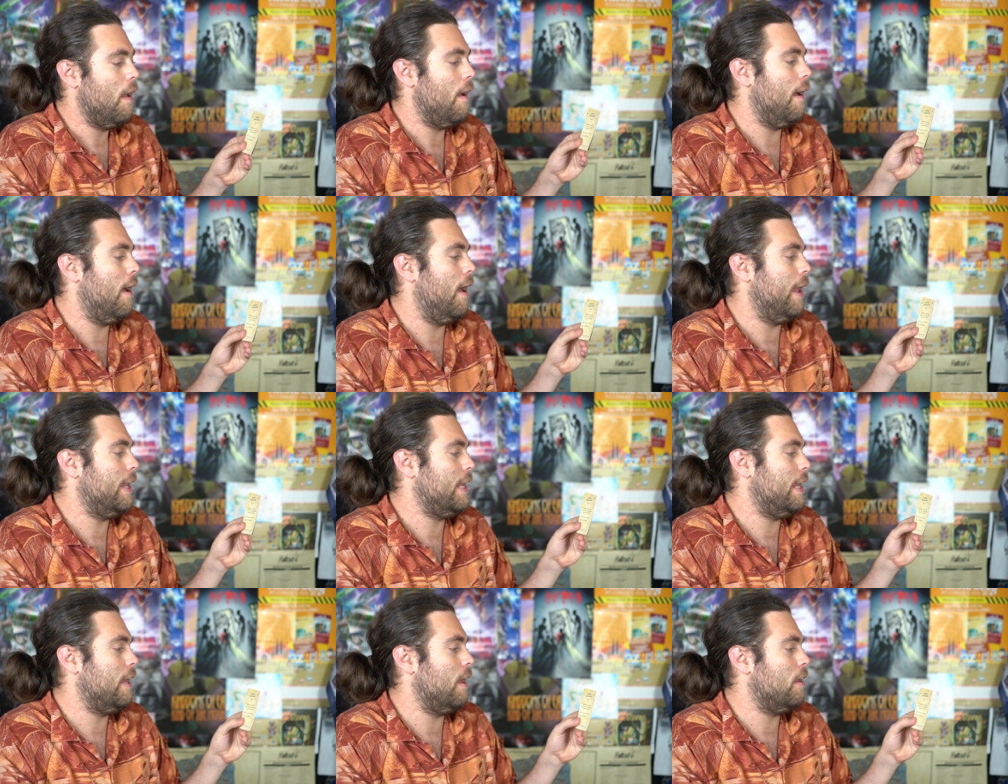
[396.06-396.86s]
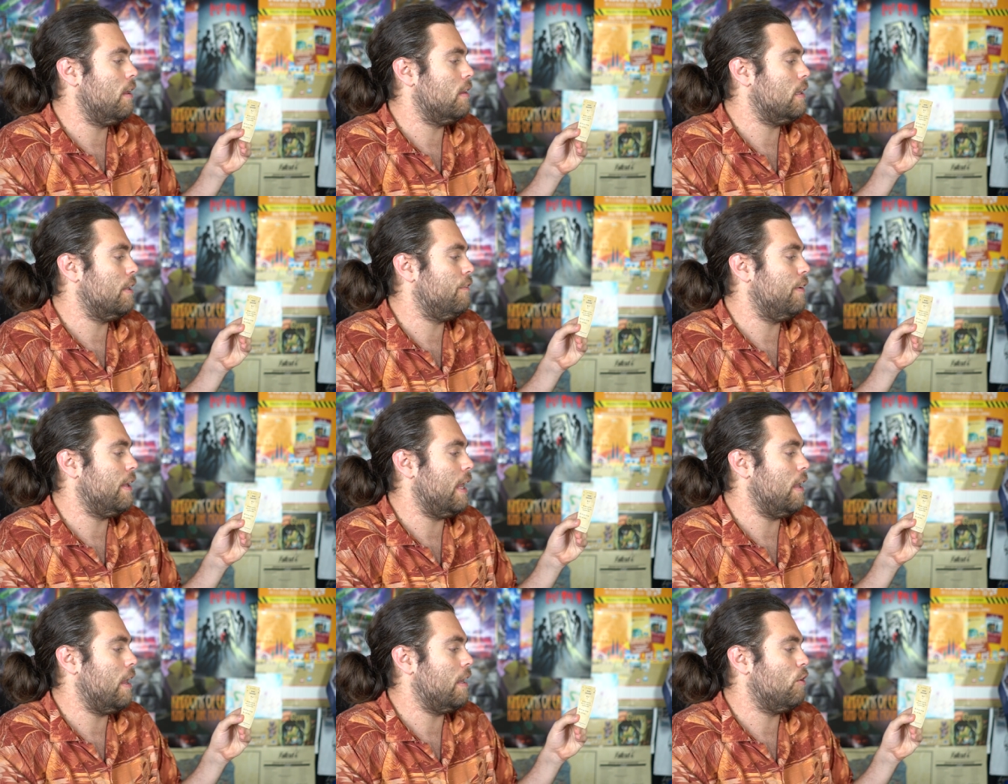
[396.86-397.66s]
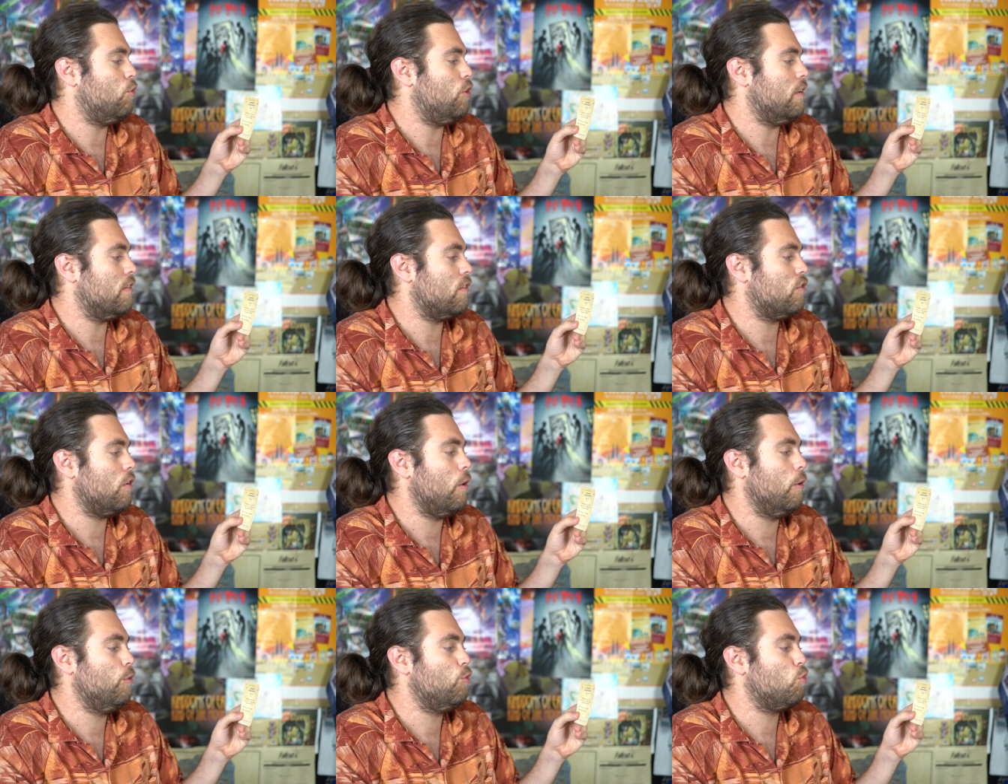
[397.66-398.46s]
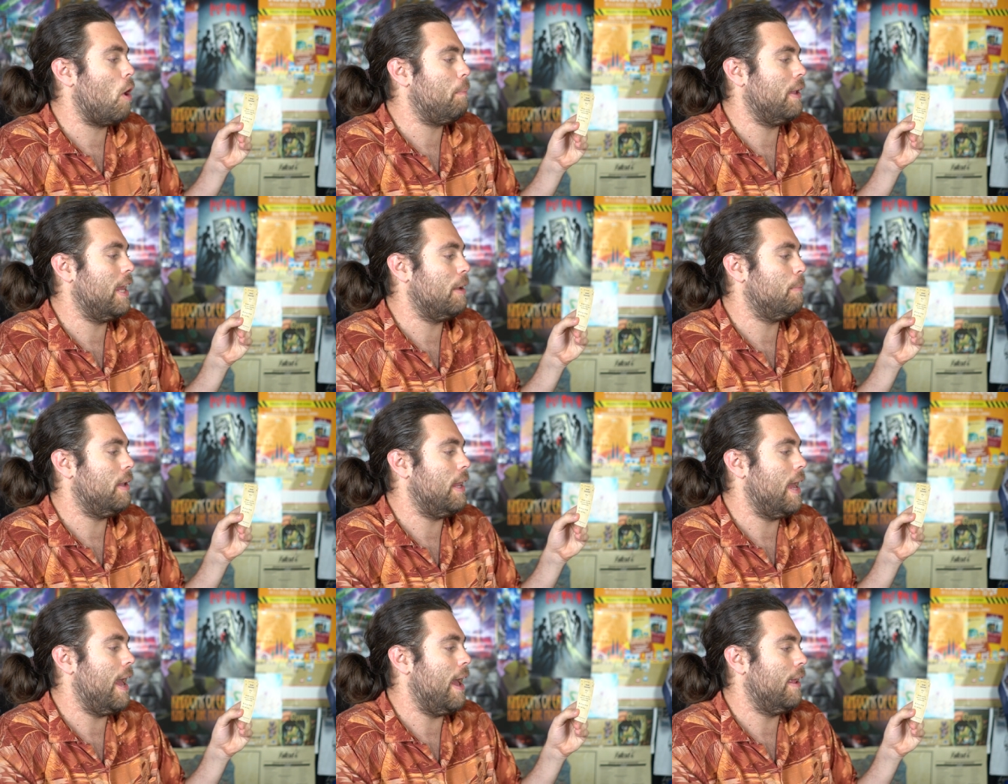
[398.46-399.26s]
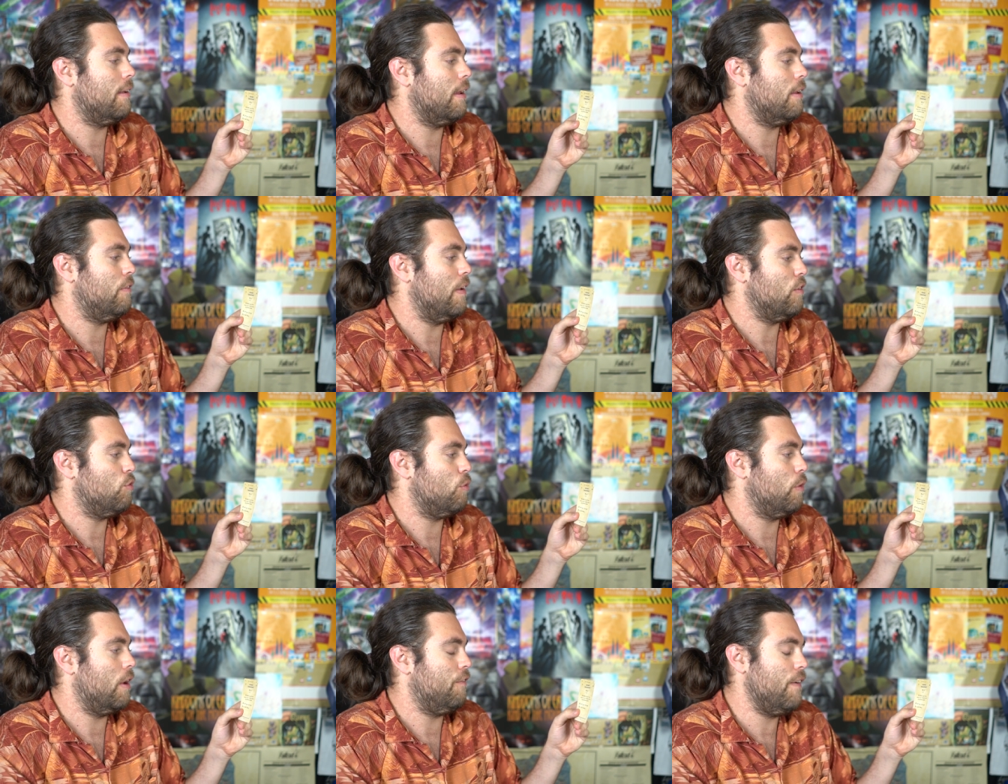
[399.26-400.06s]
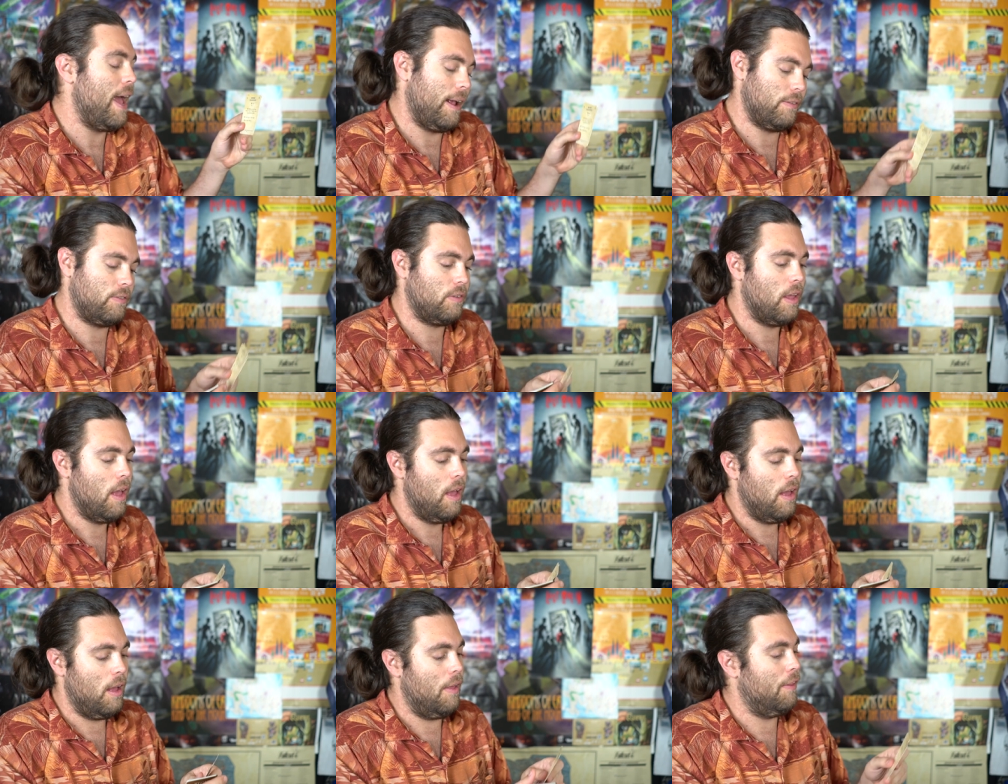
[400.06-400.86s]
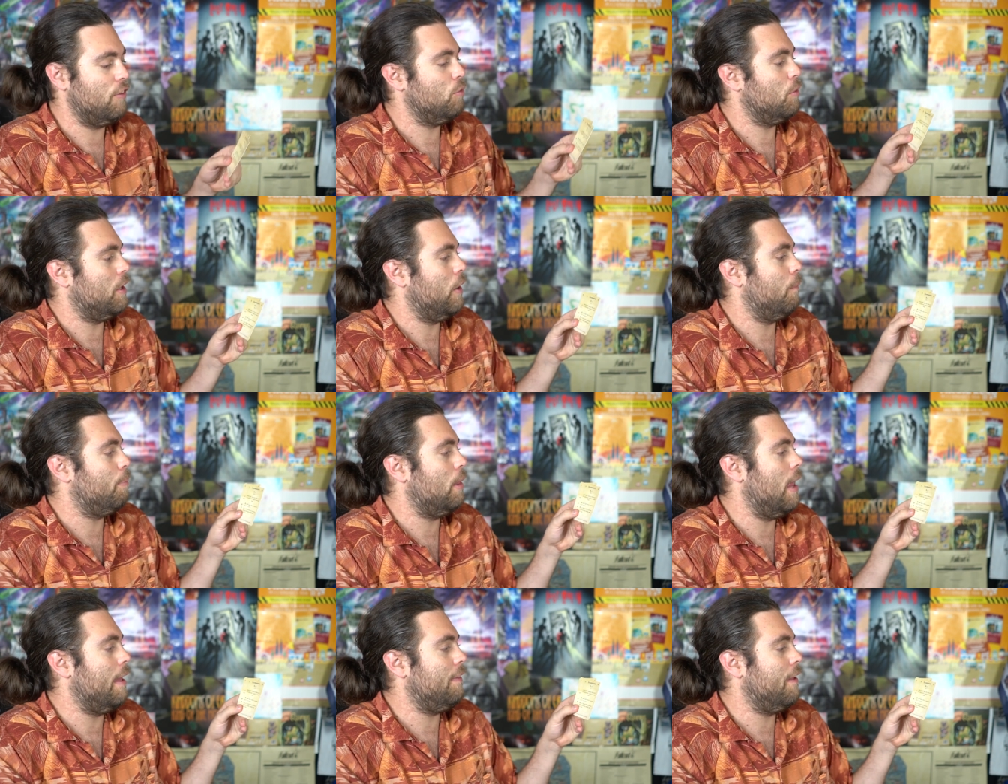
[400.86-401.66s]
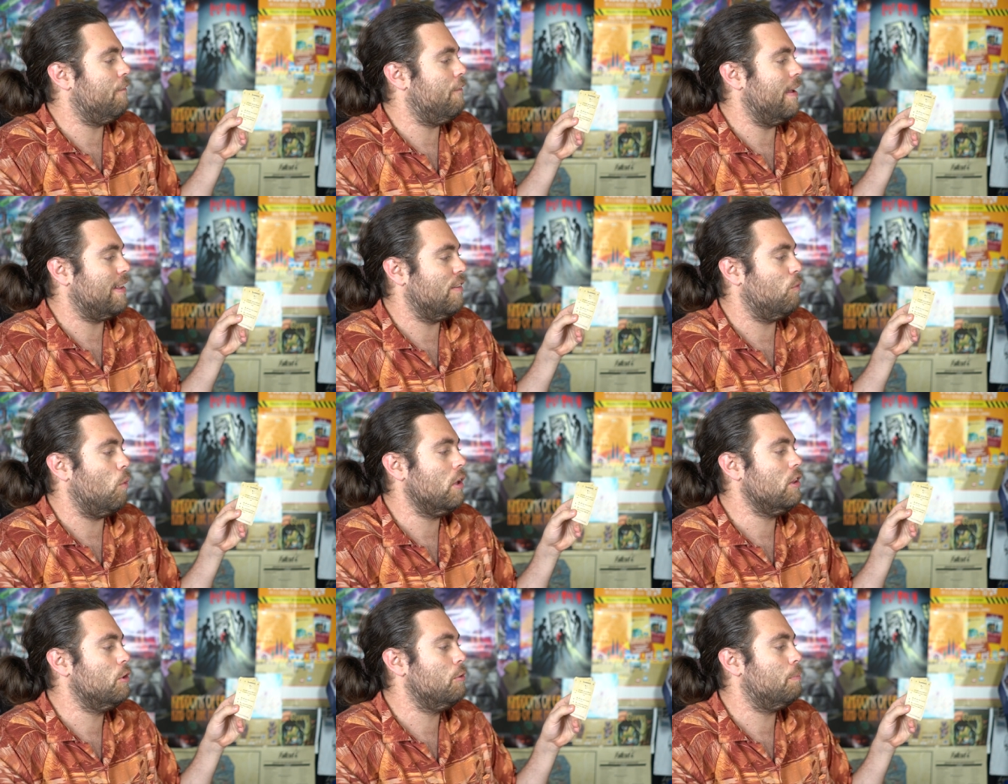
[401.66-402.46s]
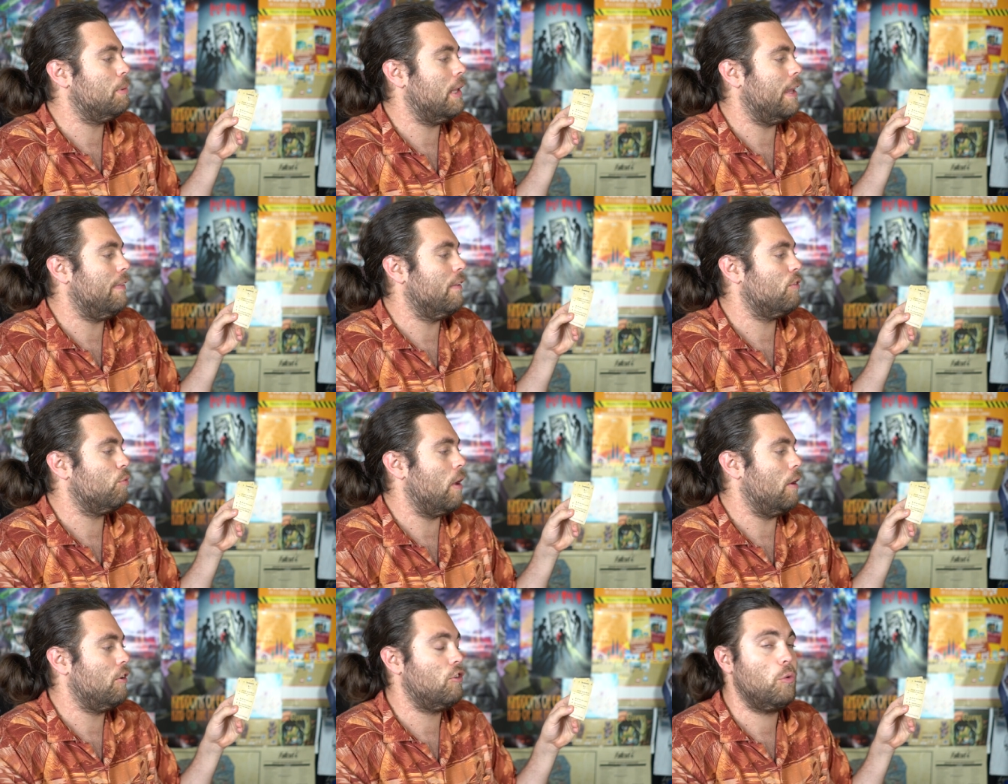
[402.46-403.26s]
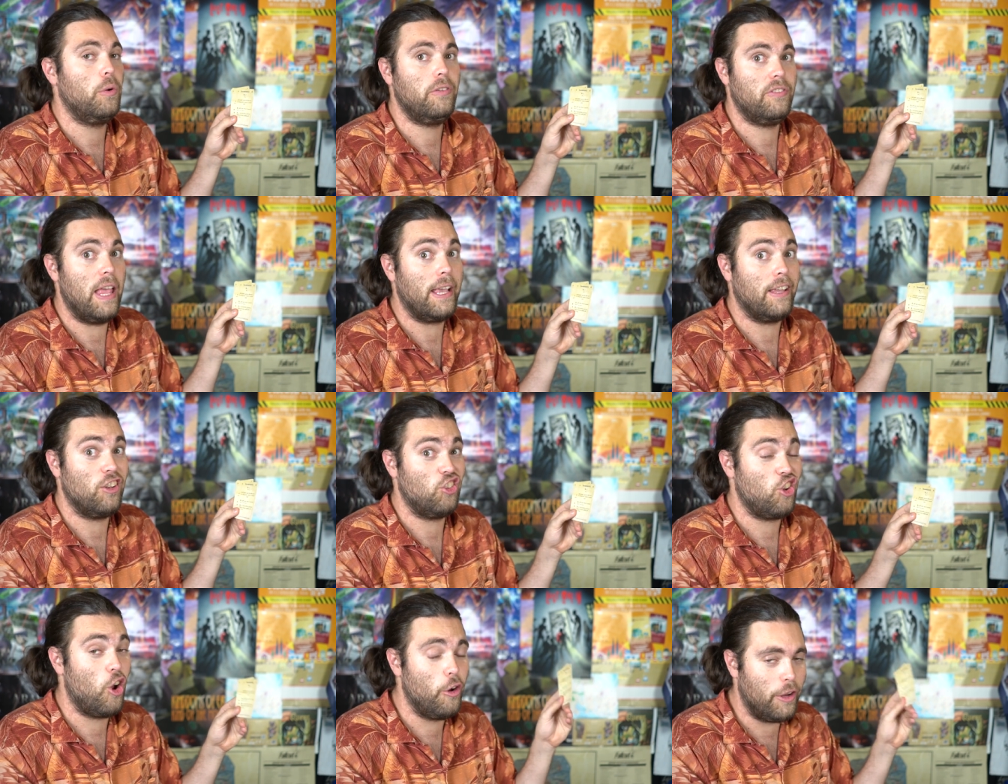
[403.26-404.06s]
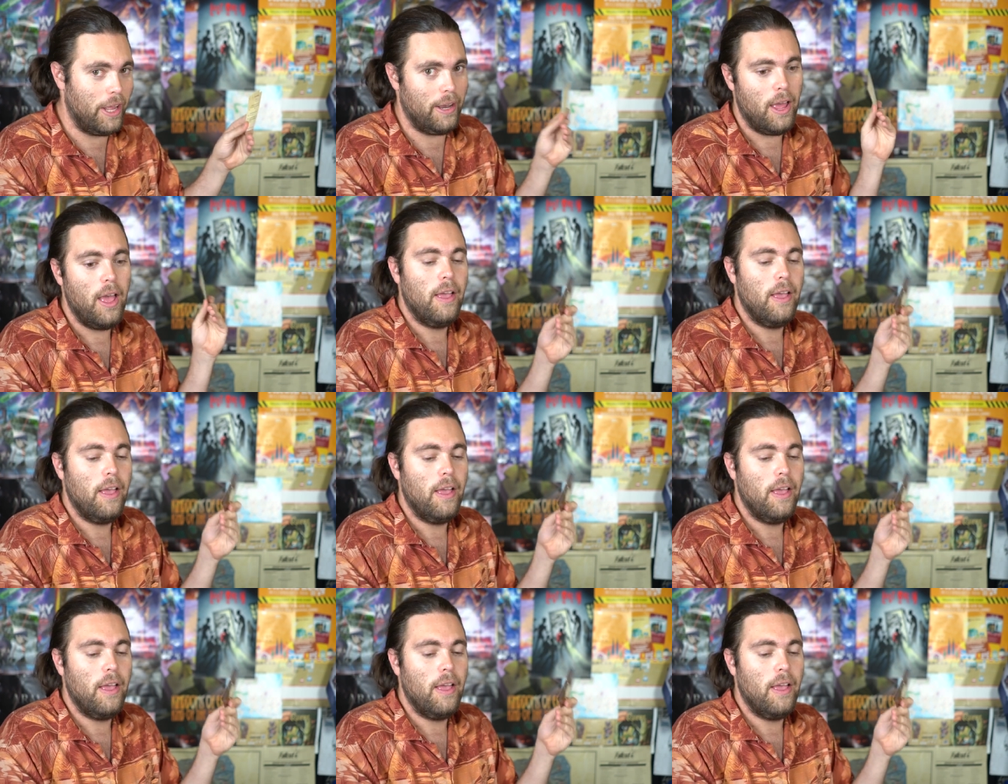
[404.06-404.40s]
Uh, any living energies surge, swapping enemy and adventurer effects. Uh, this one here, apply the effect of one loot played this round to a second target.